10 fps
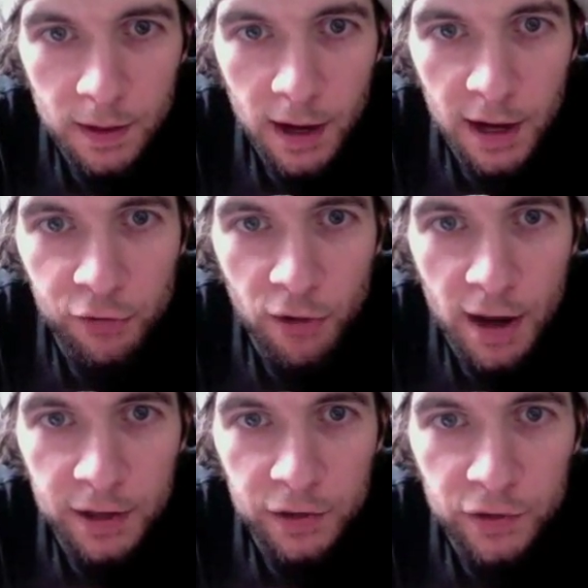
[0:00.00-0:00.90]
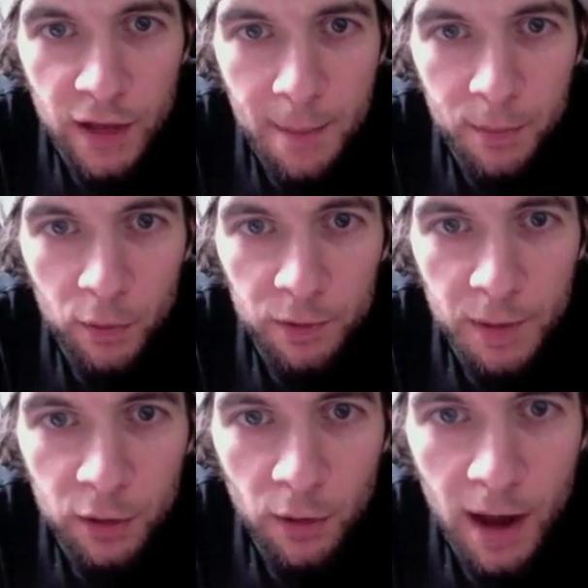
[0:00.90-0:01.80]
"I drank a Snapple with
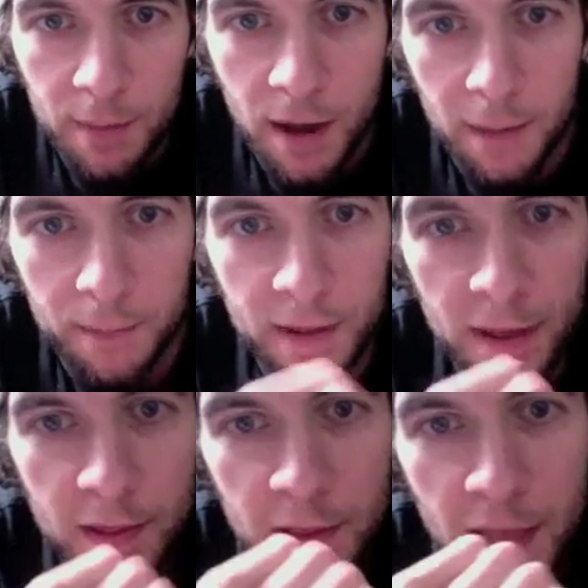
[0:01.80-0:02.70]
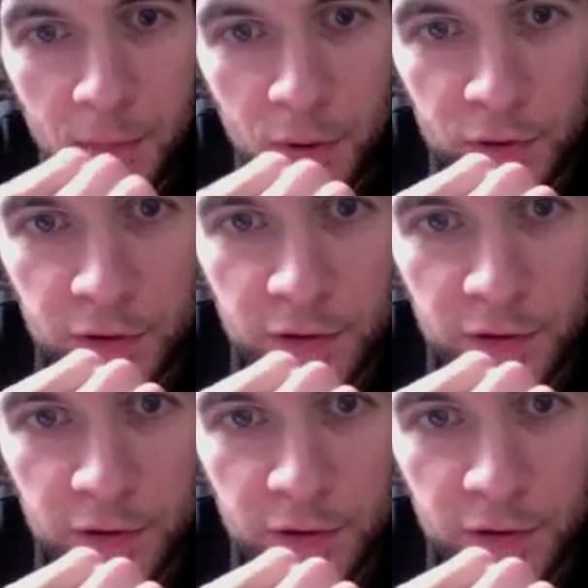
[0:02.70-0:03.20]
my grandma." And that person